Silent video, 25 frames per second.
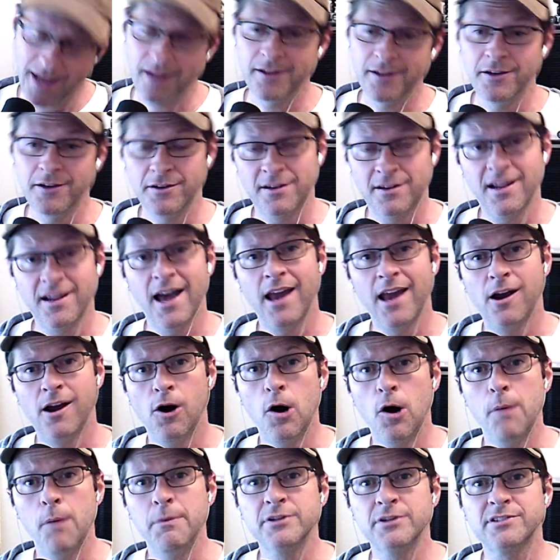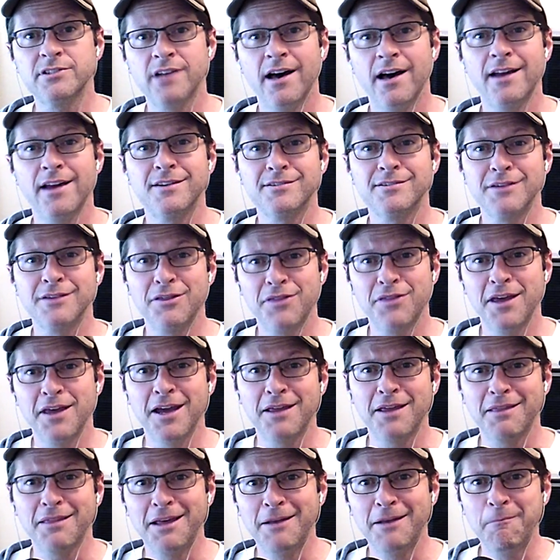you'd kind of almost honestly think
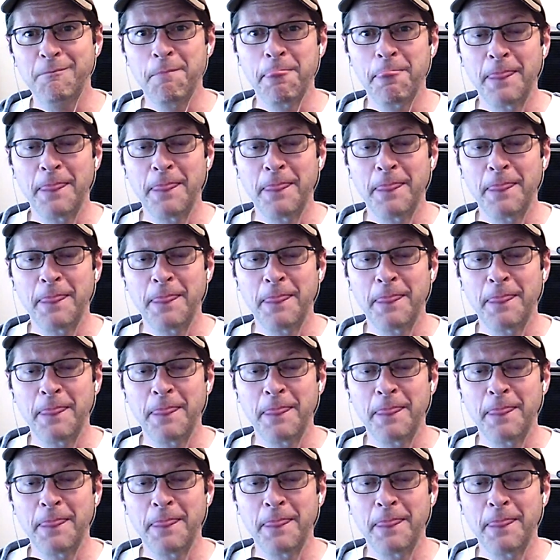that